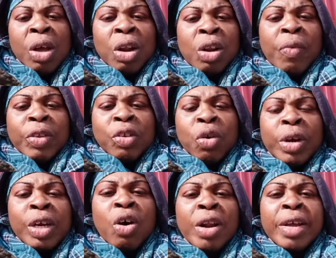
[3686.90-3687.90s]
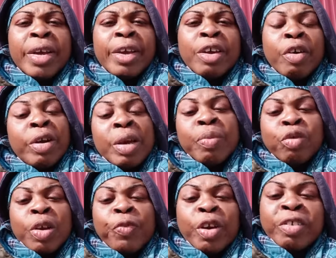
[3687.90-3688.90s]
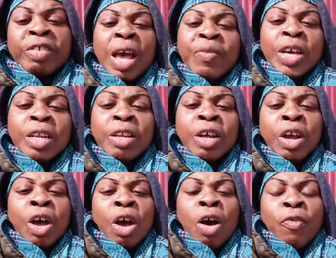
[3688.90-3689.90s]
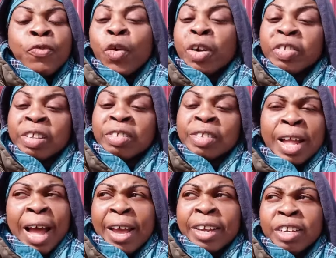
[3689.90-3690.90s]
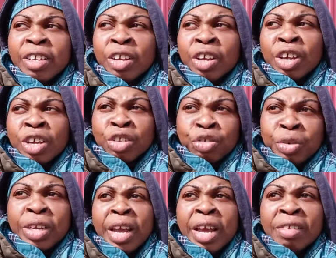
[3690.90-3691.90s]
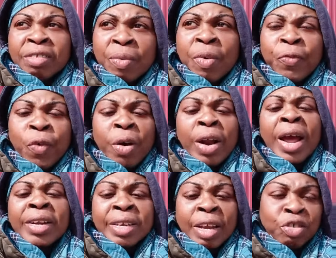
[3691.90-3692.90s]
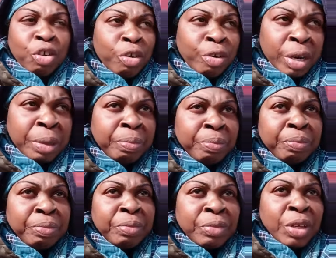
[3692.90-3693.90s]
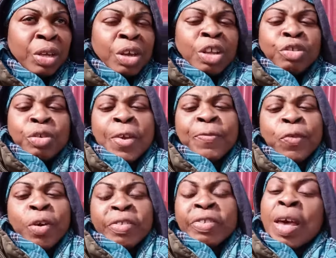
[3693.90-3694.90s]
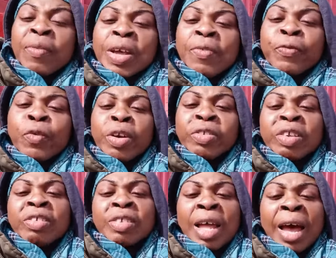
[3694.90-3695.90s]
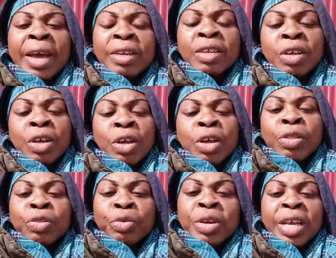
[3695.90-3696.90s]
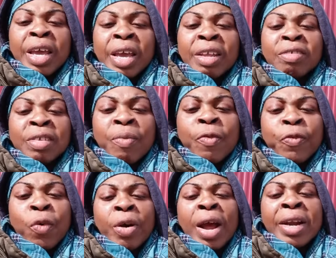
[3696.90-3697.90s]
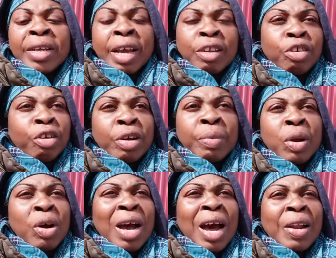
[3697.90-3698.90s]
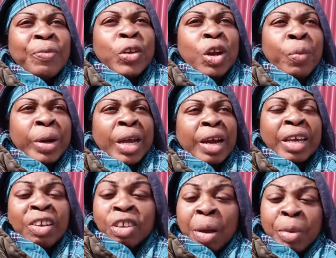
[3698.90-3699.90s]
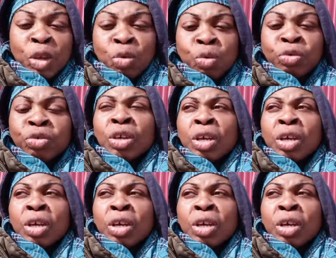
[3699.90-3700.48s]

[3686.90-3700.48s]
Love it to go to corner and get your cream, 347-469-3874, and get your cream. 347-469-3874, and get your cream. Now call if you're not ready, I'll cash up me use.